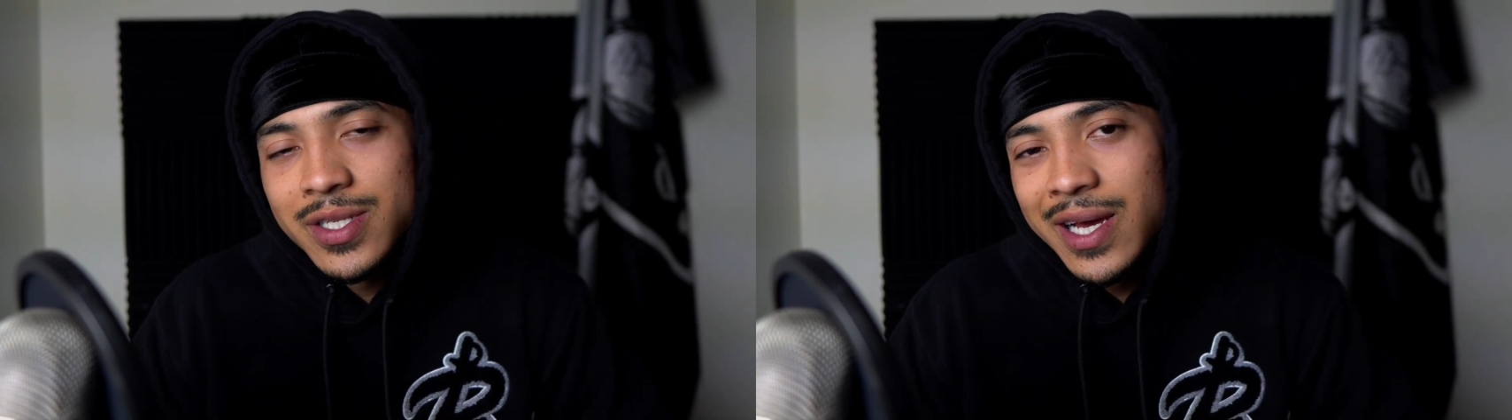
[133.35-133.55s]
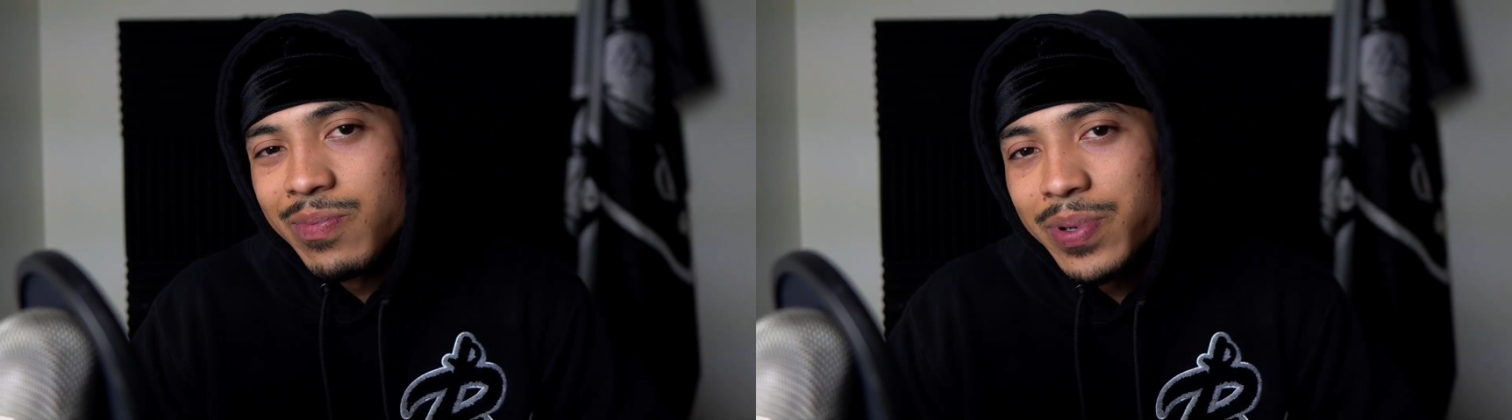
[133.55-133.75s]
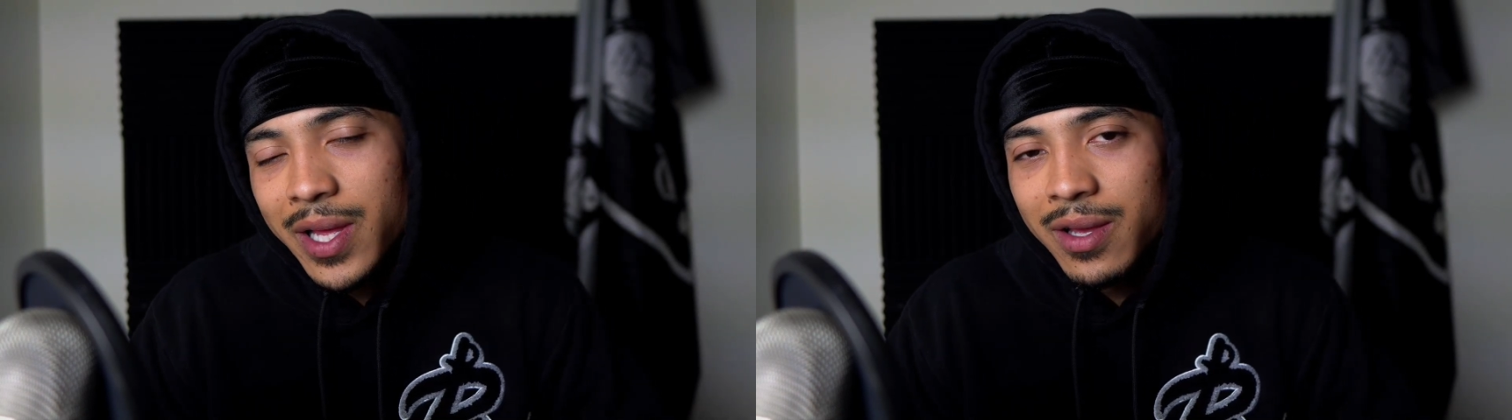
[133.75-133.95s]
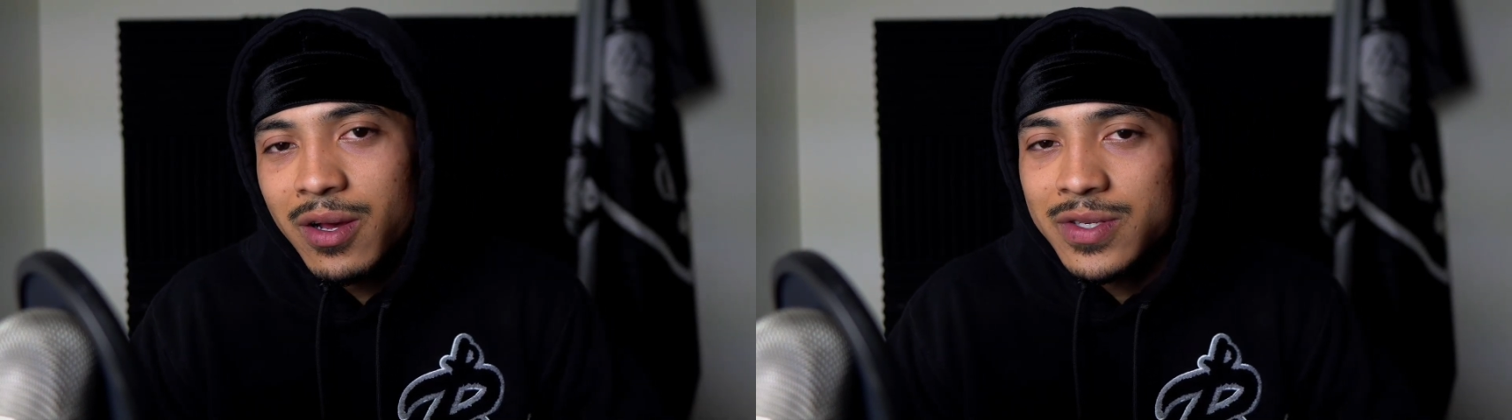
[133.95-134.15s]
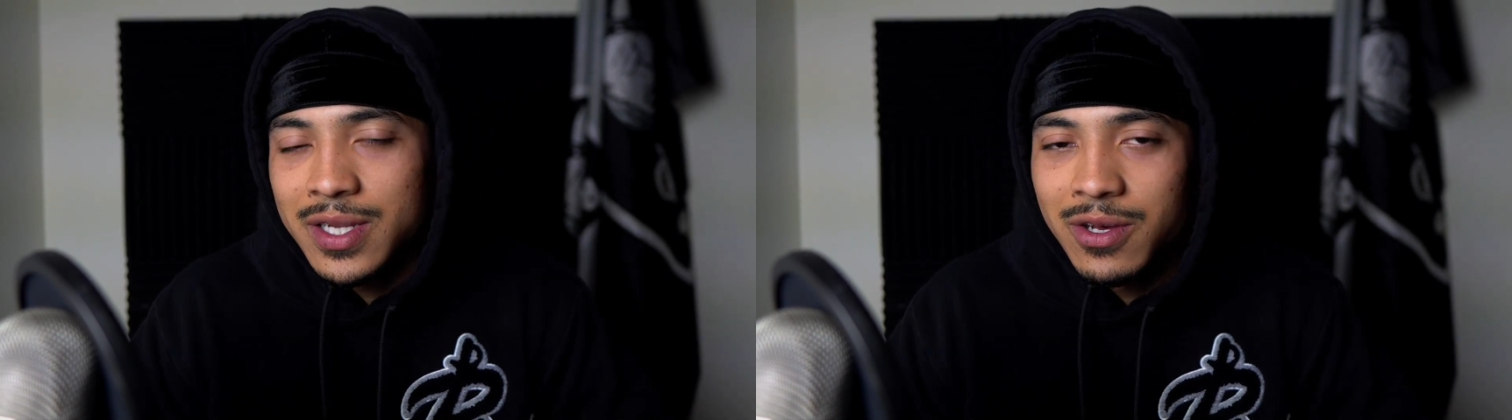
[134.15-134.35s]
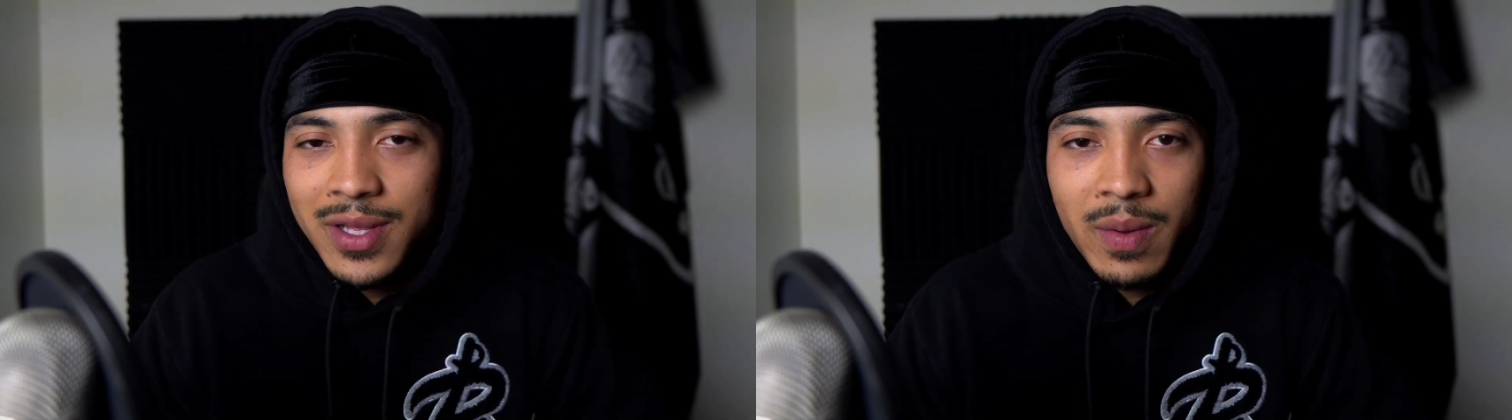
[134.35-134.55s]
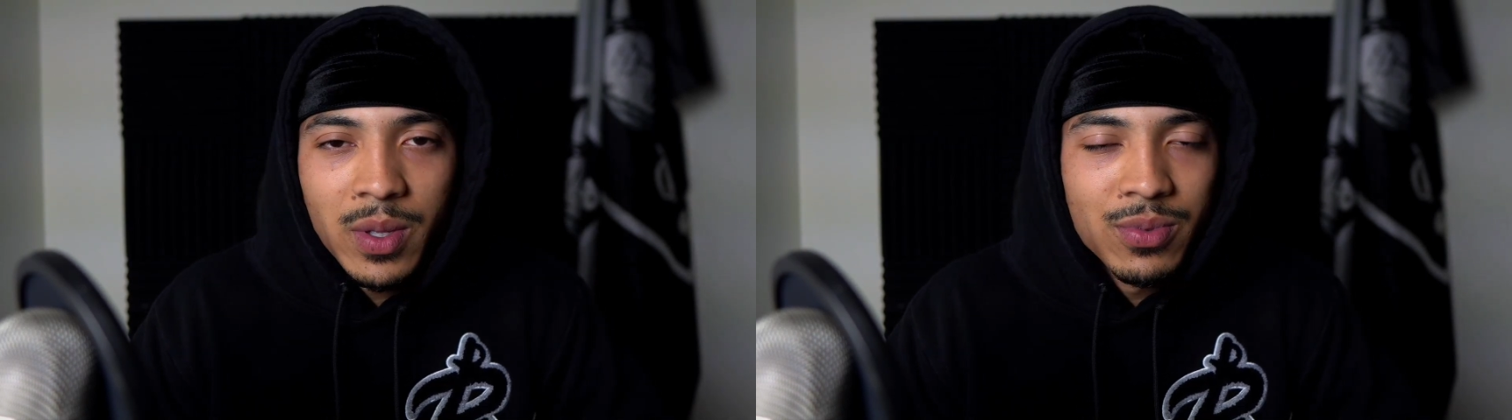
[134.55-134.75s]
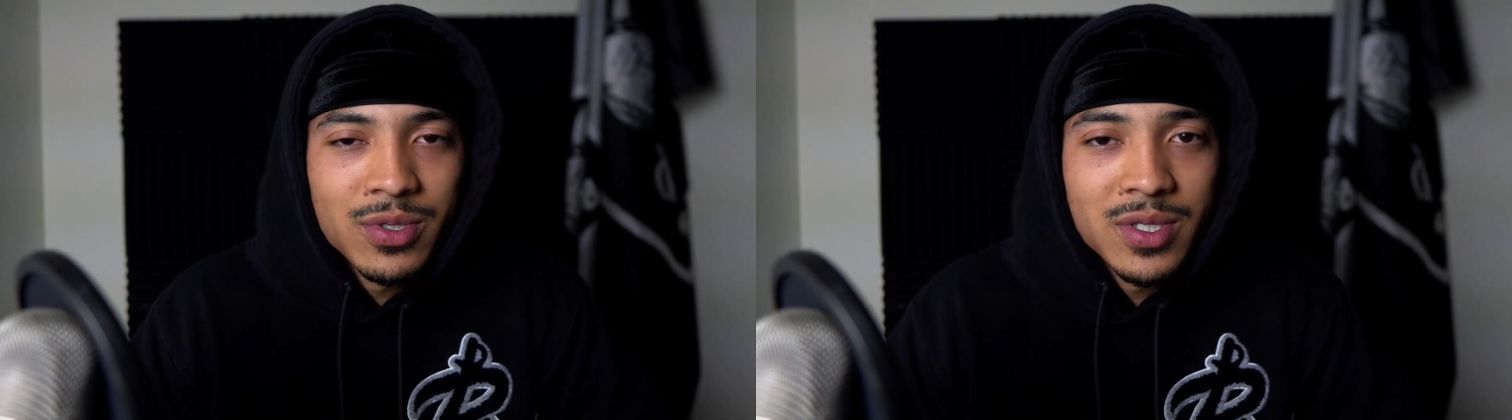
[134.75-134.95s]
Now, playoffs, I know a lot of
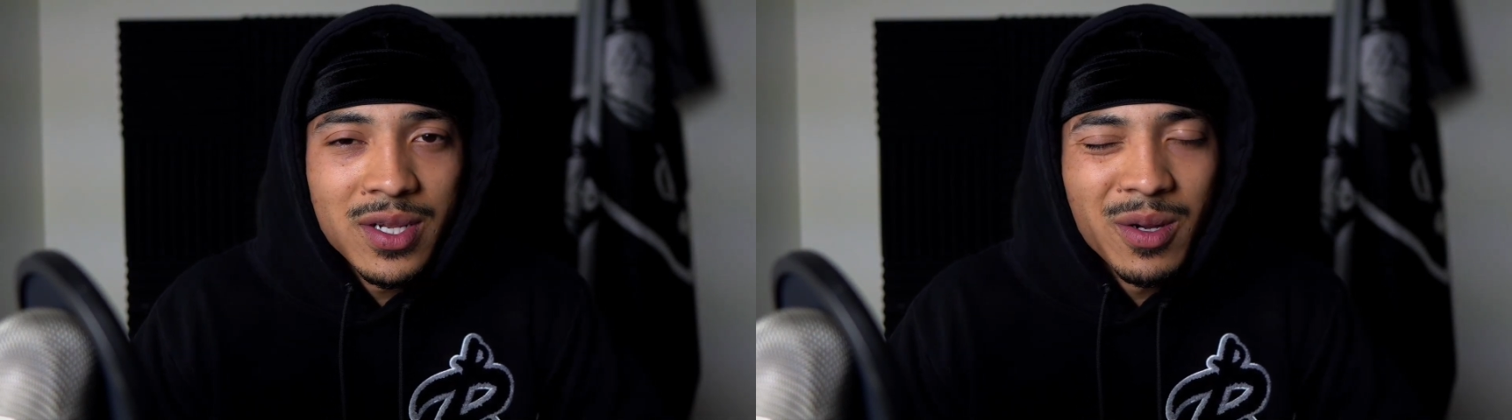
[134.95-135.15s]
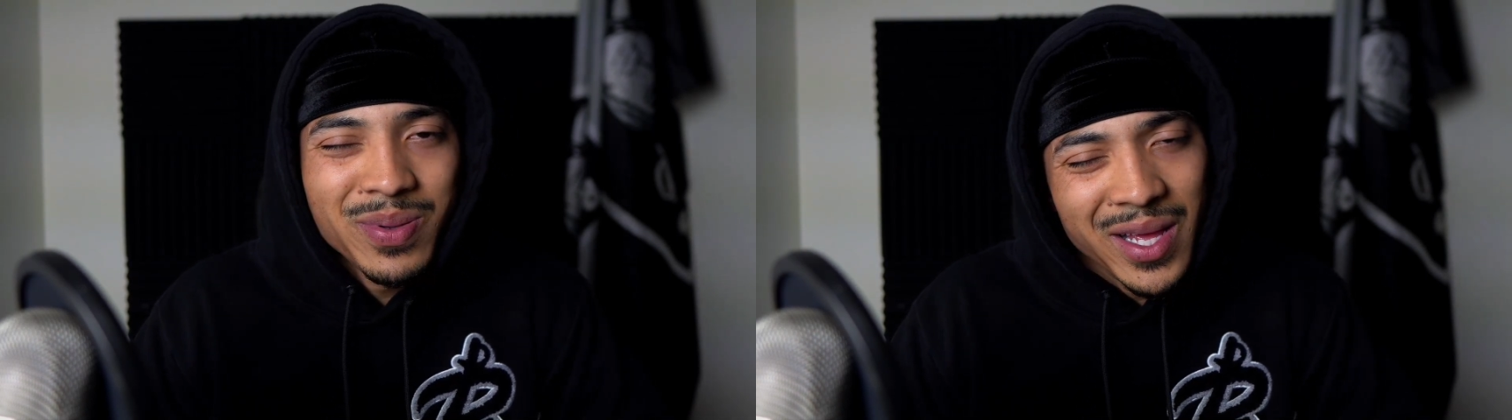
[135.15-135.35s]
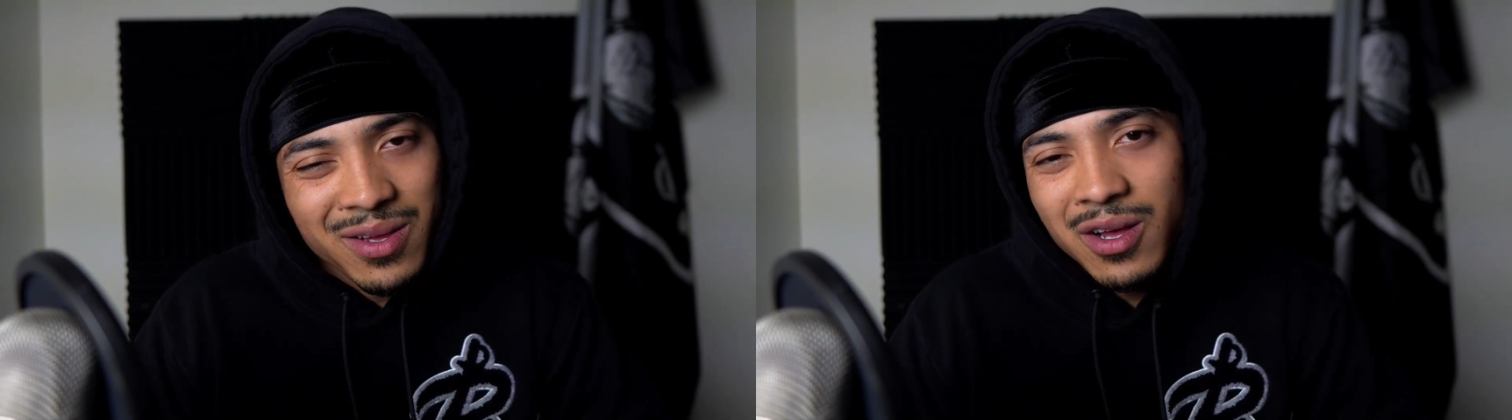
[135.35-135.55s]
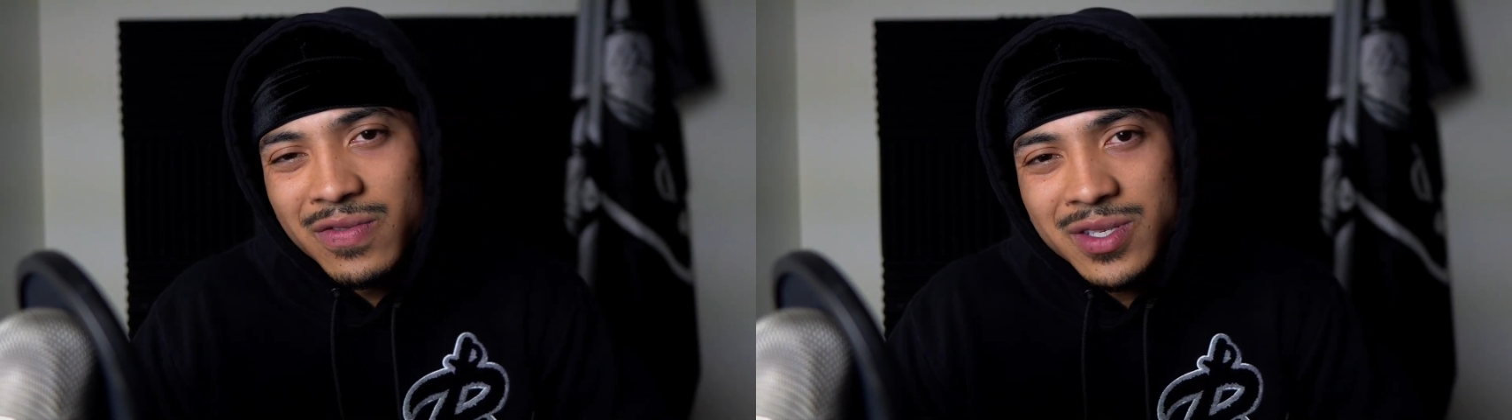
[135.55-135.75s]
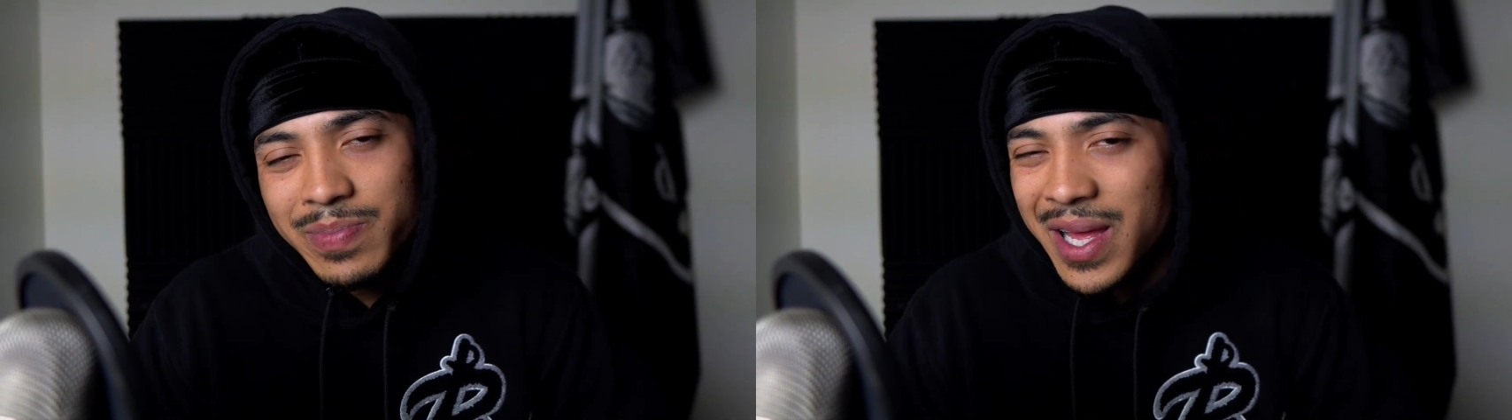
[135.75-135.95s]
people are saying they're playoffs.